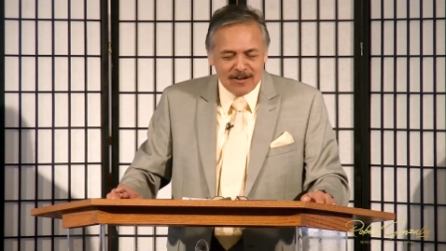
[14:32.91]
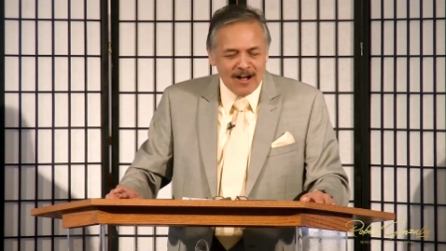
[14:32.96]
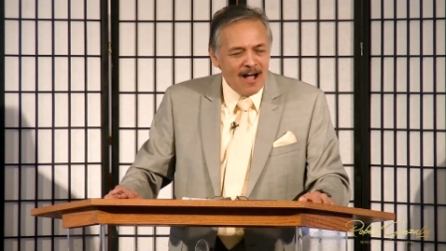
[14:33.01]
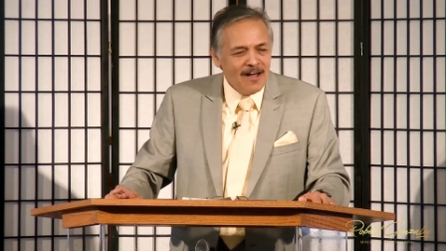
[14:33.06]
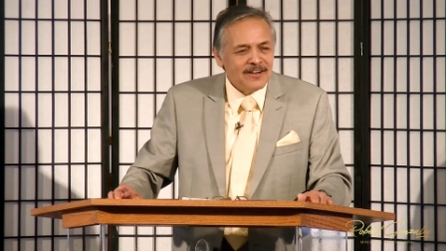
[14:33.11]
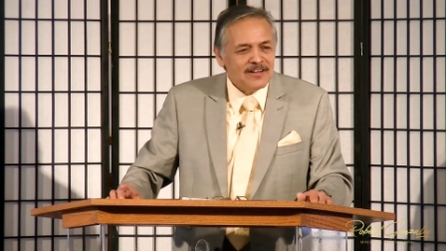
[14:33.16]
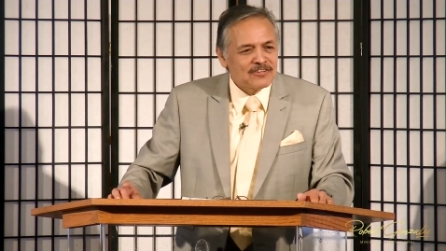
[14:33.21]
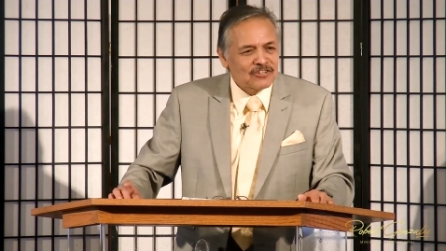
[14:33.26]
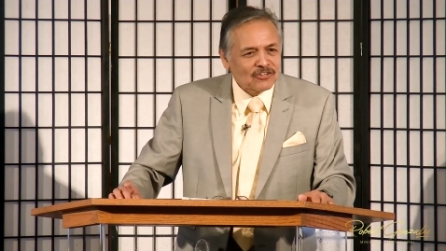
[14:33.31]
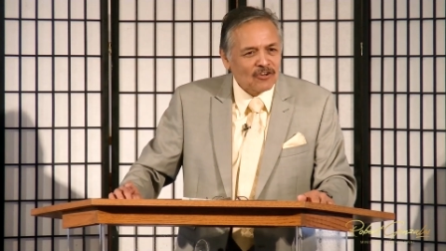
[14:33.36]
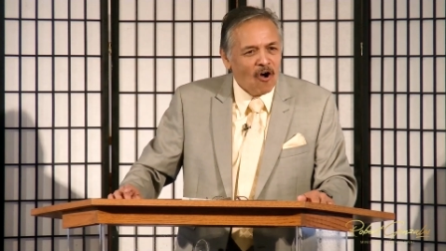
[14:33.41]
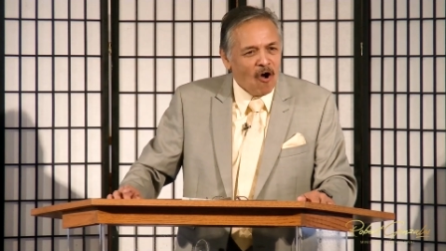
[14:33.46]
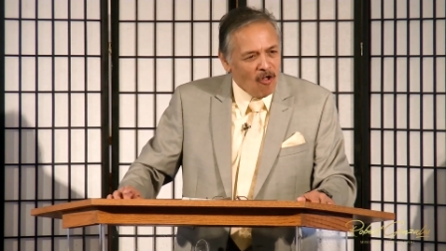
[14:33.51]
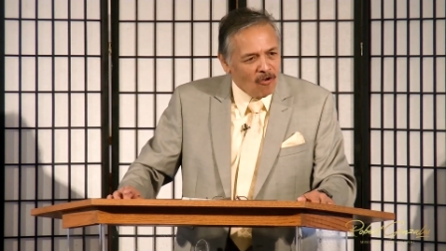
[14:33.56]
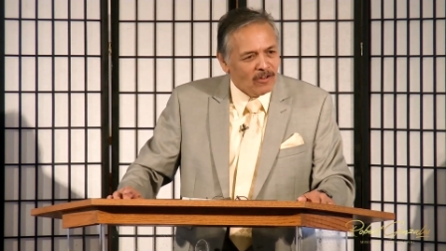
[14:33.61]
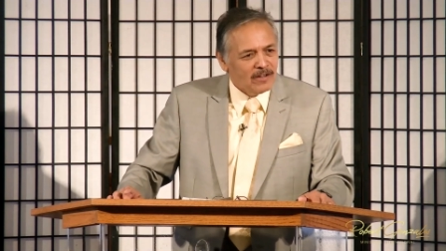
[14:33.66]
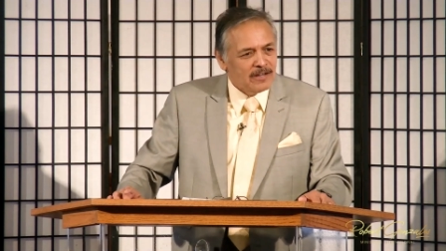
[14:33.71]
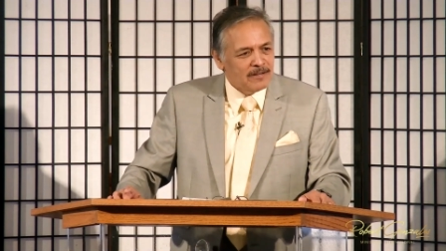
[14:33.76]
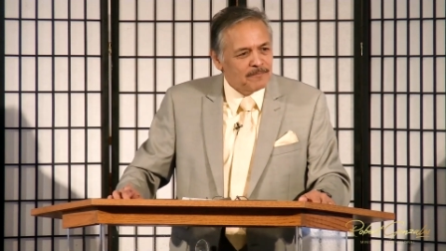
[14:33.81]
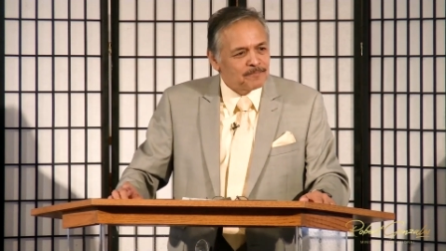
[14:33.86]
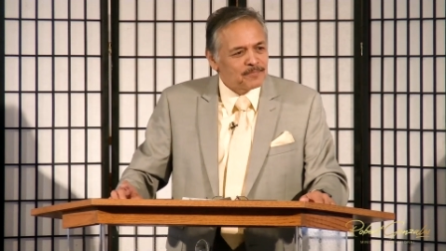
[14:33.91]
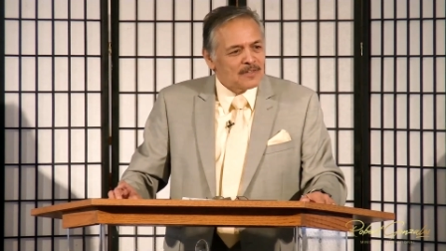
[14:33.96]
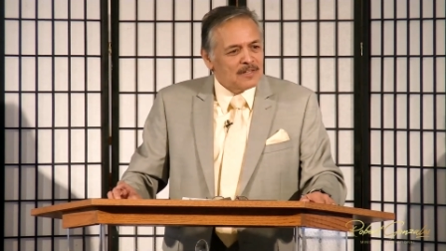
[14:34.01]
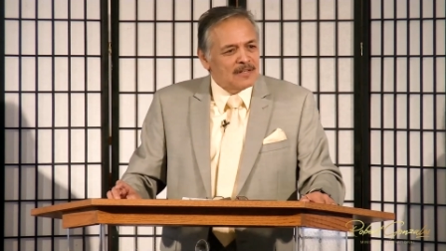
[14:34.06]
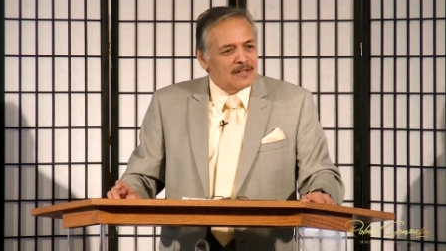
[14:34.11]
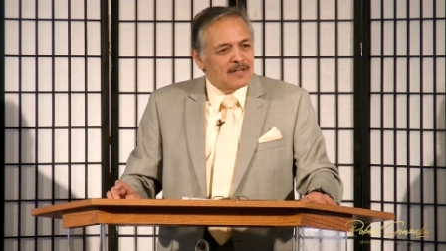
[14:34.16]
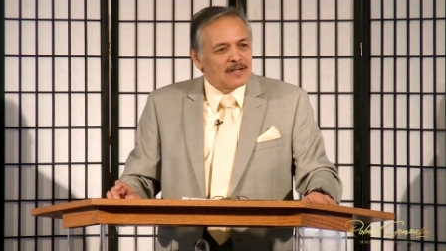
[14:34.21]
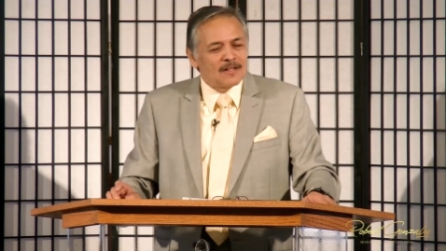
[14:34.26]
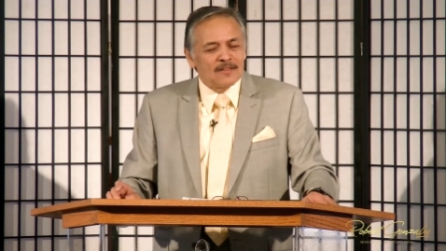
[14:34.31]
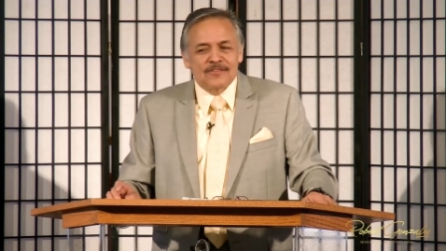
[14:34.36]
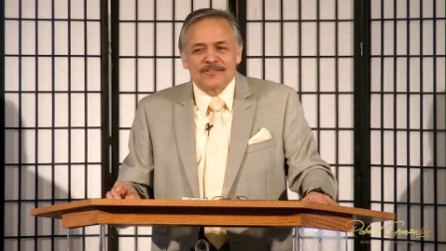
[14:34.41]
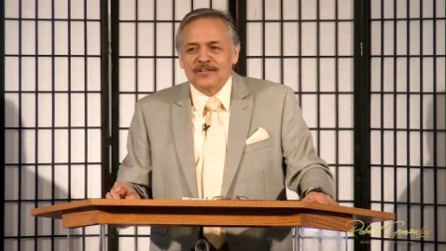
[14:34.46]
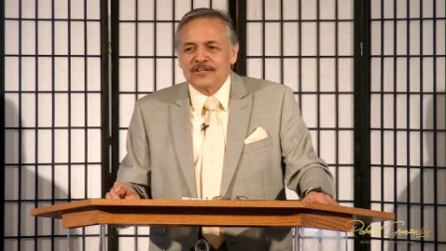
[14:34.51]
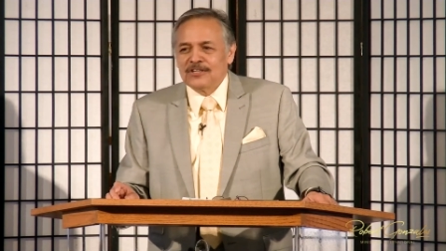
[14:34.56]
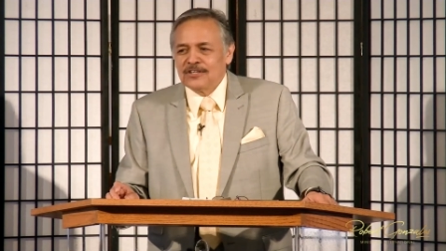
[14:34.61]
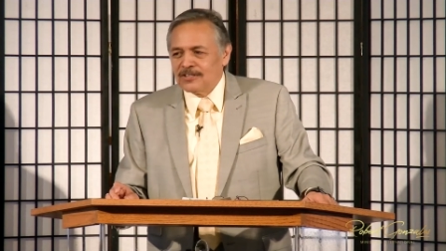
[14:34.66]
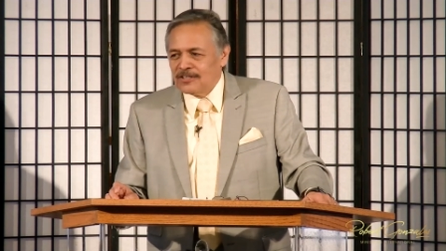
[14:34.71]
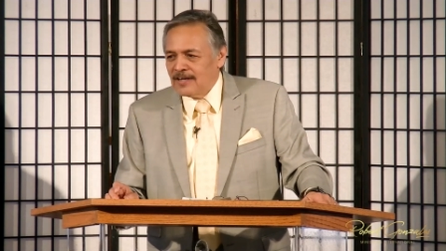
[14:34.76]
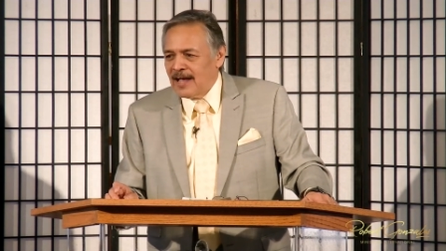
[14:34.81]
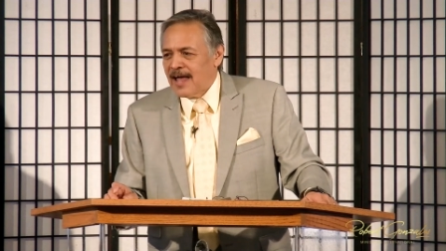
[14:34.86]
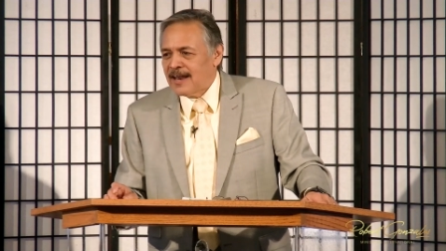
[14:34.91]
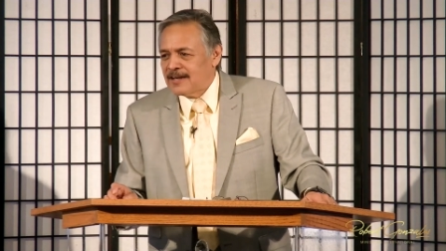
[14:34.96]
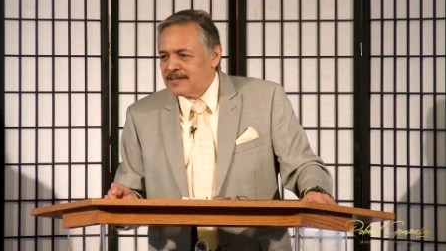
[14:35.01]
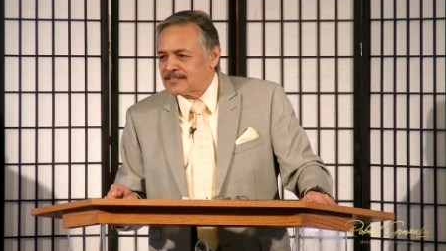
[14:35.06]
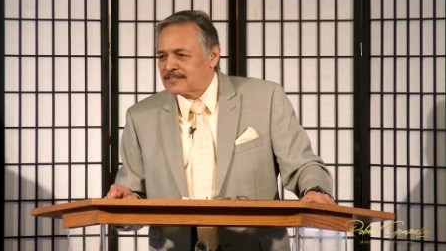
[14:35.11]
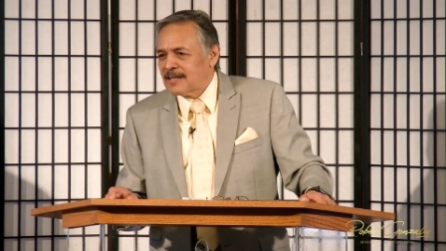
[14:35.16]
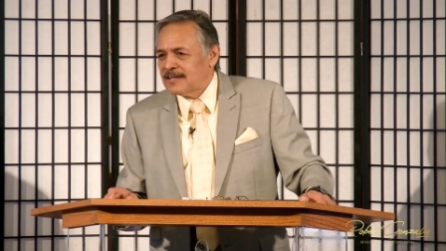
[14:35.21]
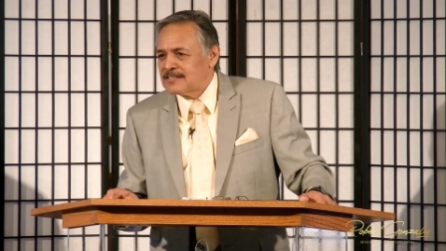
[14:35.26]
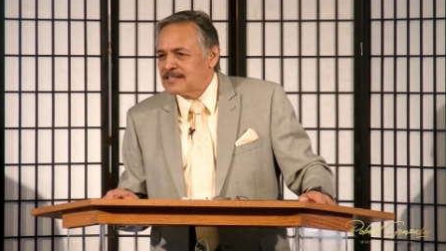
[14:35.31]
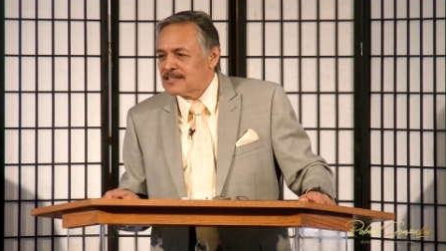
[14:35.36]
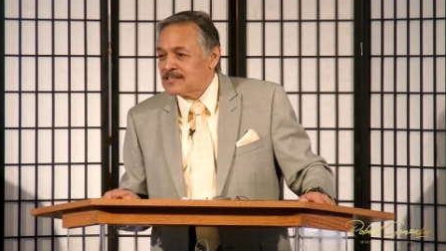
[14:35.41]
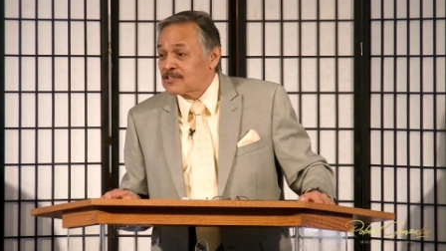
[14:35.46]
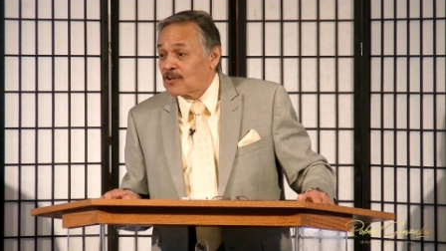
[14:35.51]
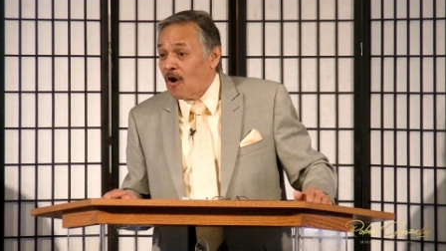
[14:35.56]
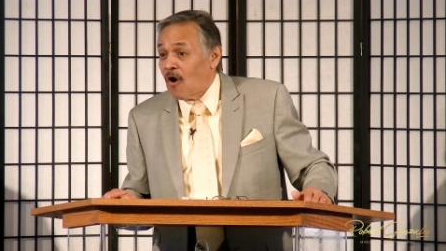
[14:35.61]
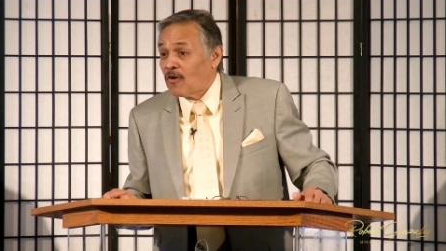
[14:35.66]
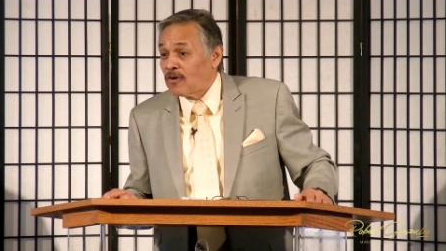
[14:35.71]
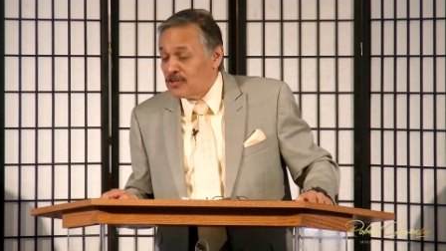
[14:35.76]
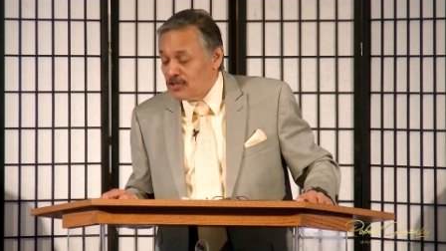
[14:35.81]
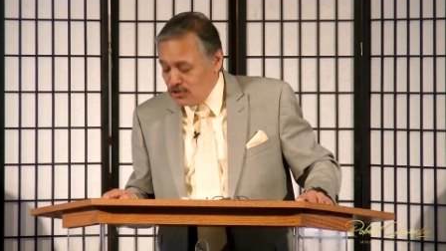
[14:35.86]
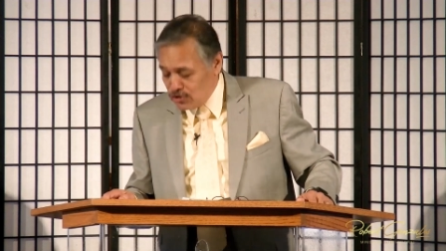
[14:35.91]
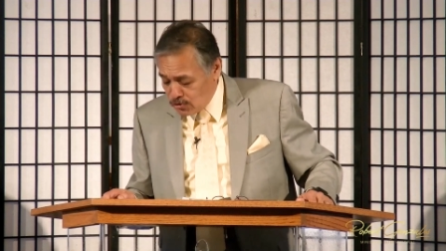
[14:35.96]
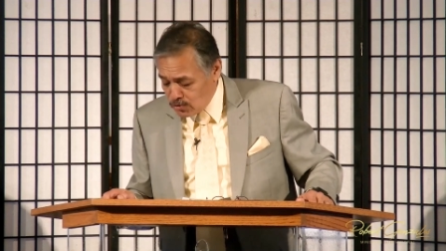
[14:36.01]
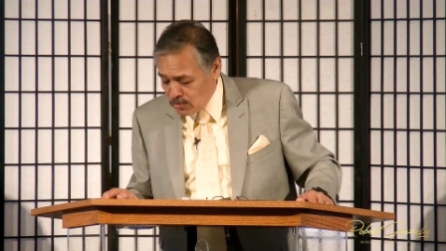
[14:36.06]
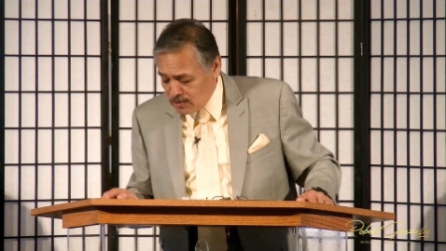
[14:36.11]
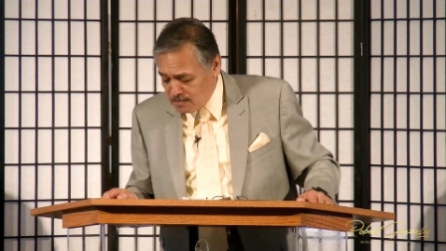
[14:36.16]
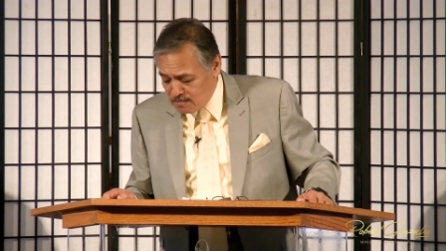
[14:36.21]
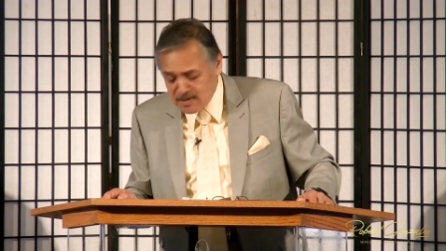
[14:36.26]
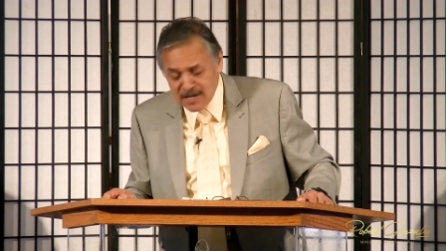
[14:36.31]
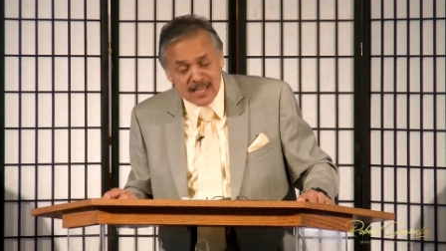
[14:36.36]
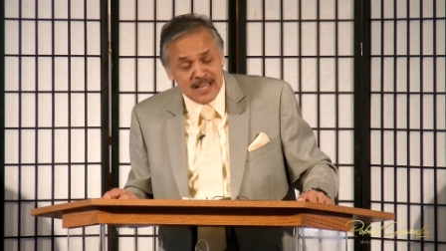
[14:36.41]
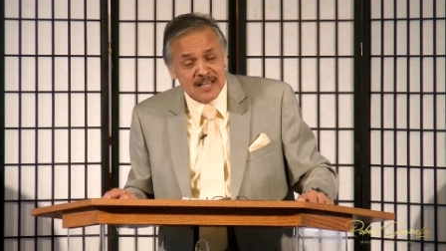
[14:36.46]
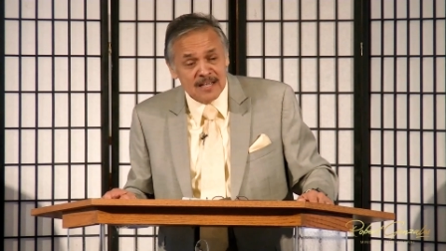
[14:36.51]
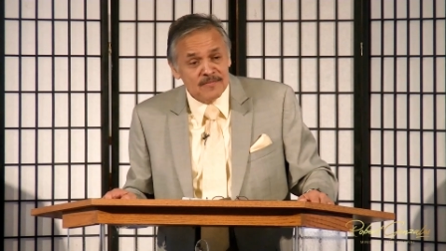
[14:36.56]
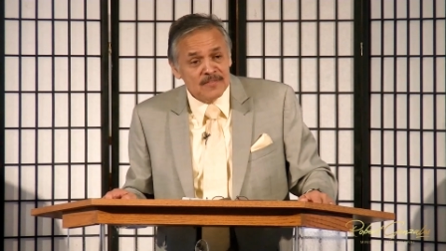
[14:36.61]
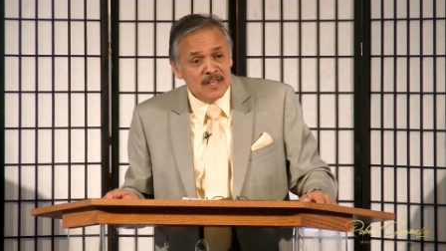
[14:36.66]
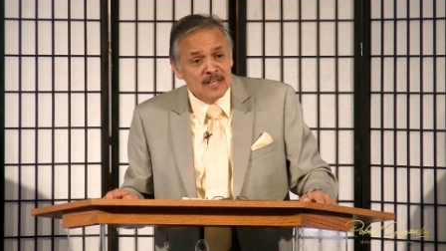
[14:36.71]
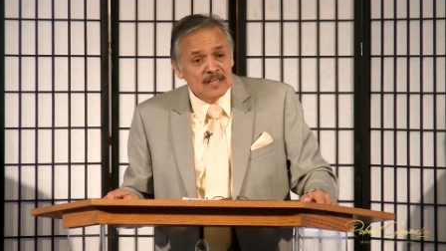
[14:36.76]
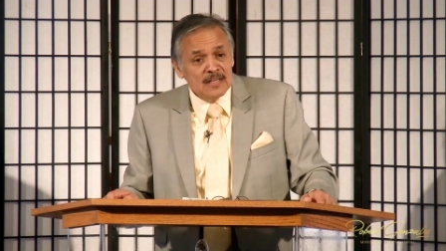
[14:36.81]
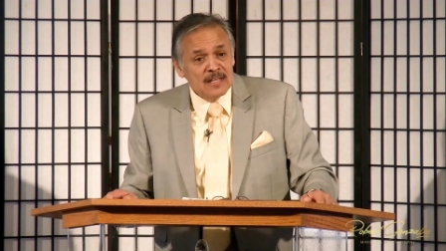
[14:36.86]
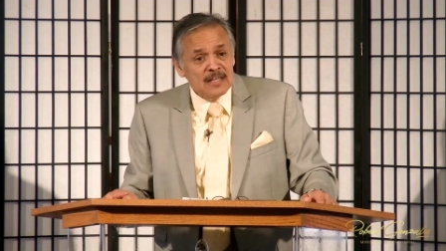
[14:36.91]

God is calling the United States. It's calling you and me.